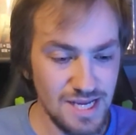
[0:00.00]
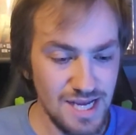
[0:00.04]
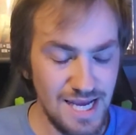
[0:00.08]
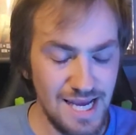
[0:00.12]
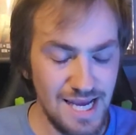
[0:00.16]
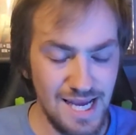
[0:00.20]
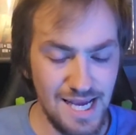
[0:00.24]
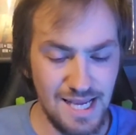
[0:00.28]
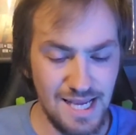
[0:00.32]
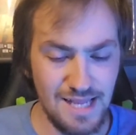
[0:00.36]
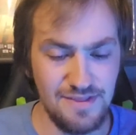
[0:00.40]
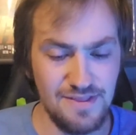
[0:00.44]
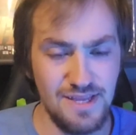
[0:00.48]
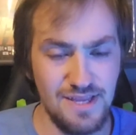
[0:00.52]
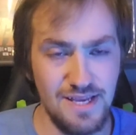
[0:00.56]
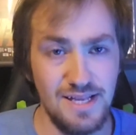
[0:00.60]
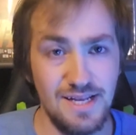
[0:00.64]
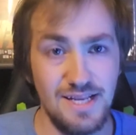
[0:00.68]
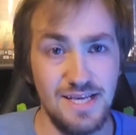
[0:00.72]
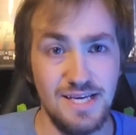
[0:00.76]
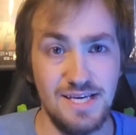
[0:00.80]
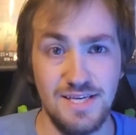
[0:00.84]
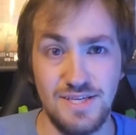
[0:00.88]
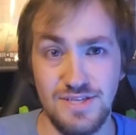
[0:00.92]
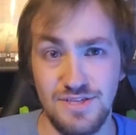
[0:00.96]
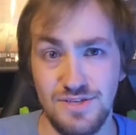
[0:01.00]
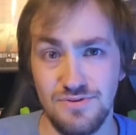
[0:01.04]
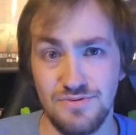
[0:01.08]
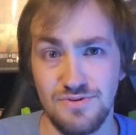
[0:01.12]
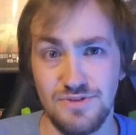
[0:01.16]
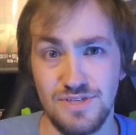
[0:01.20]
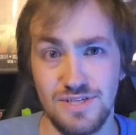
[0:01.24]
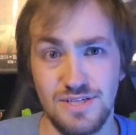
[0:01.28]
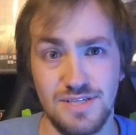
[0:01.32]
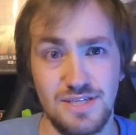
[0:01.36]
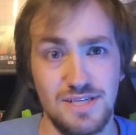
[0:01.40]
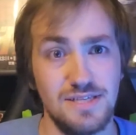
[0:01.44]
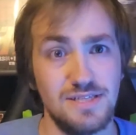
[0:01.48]
And then he
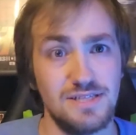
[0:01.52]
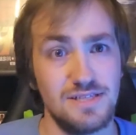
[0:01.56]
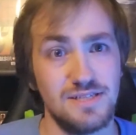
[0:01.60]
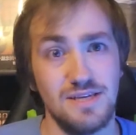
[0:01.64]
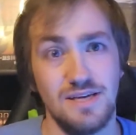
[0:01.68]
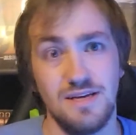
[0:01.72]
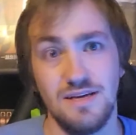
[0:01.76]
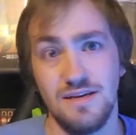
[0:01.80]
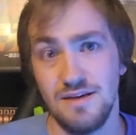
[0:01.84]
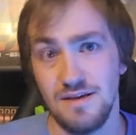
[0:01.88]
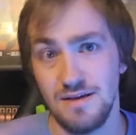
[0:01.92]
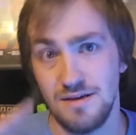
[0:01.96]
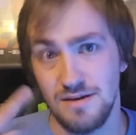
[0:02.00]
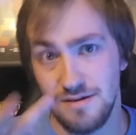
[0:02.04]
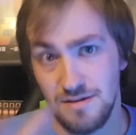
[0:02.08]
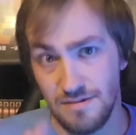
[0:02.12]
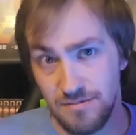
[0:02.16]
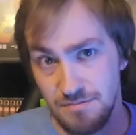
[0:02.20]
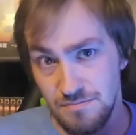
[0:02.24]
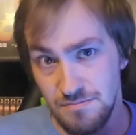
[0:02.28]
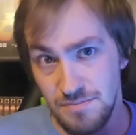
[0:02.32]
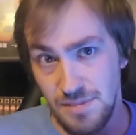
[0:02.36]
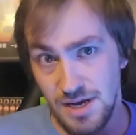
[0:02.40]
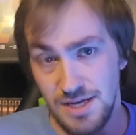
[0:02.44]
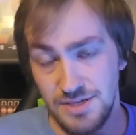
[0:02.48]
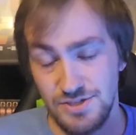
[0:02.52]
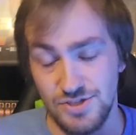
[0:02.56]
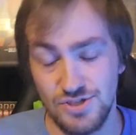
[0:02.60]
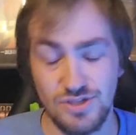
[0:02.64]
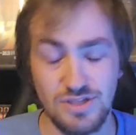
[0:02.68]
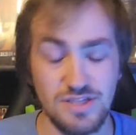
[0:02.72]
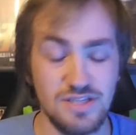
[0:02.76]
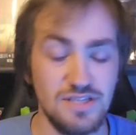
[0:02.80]
uses his magic